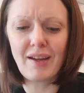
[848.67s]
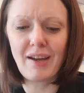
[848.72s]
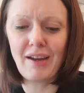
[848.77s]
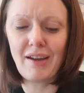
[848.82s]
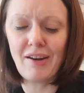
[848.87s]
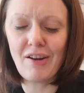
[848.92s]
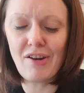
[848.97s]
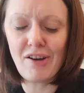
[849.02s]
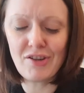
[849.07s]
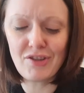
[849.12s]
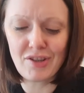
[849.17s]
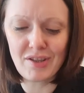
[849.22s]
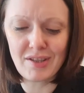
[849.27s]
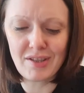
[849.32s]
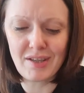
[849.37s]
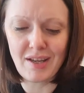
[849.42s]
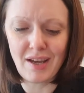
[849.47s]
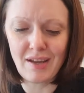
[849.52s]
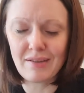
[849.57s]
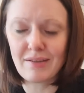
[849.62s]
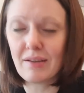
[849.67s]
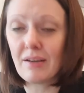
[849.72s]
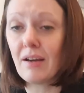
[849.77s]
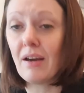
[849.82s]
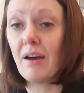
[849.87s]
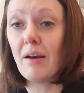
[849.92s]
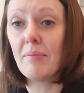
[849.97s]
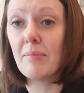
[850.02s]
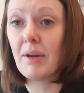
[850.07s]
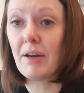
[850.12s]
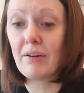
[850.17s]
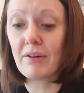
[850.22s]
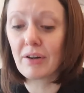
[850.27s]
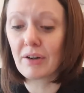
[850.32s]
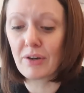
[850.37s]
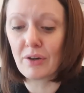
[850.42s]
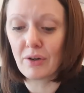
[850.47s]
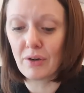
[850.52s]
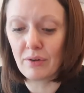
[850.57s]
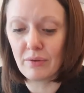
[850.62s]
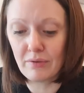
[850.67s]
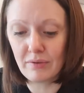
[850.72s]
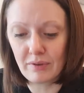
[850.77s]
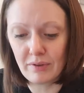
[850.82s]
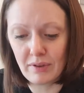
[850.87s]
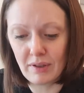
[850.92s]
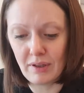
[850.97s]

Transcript: And I just said, A miracle.